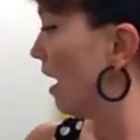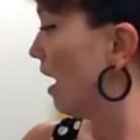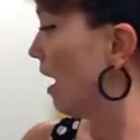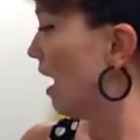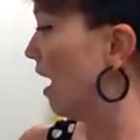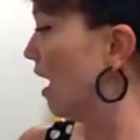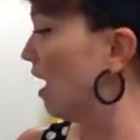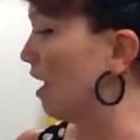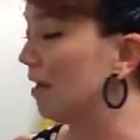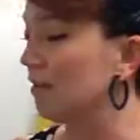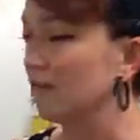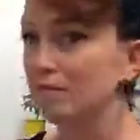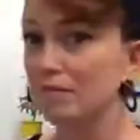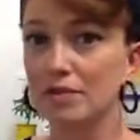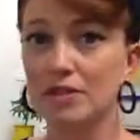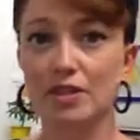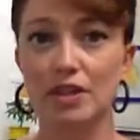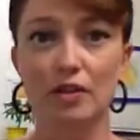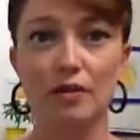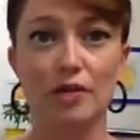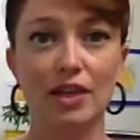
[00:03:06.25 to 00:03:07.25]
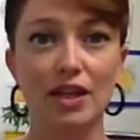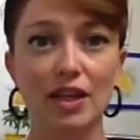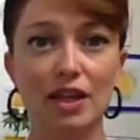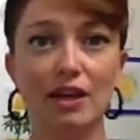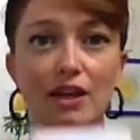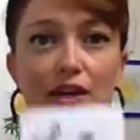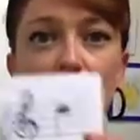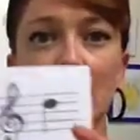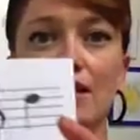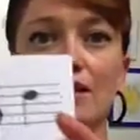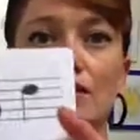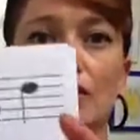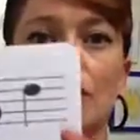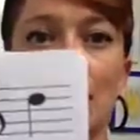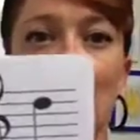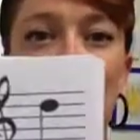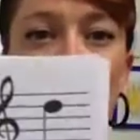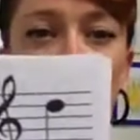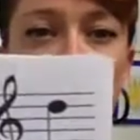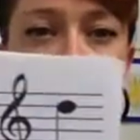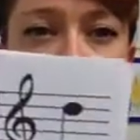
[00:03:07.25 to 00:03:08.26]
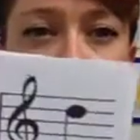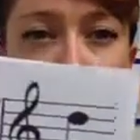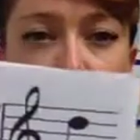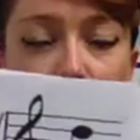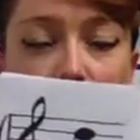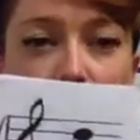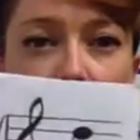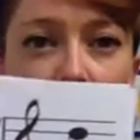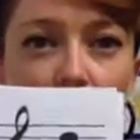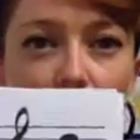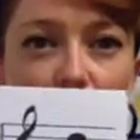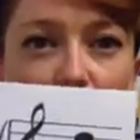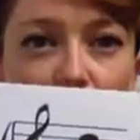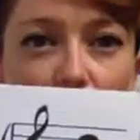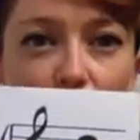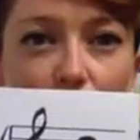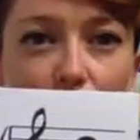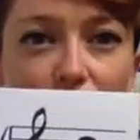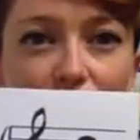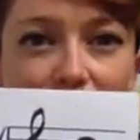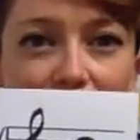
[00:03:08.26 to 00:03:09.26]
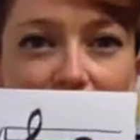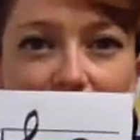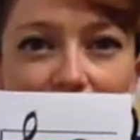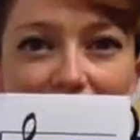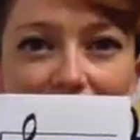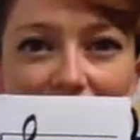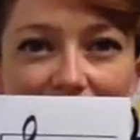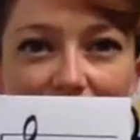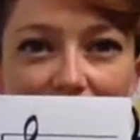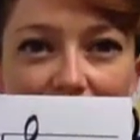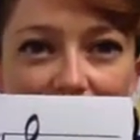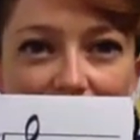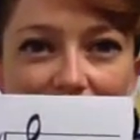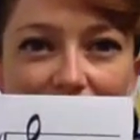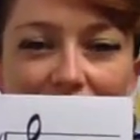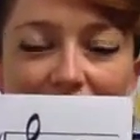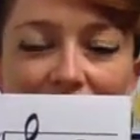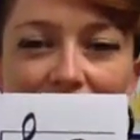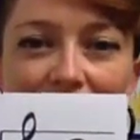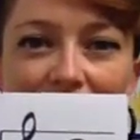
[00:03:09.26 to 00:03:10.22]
Um, so here is a great example of a note that's on a line.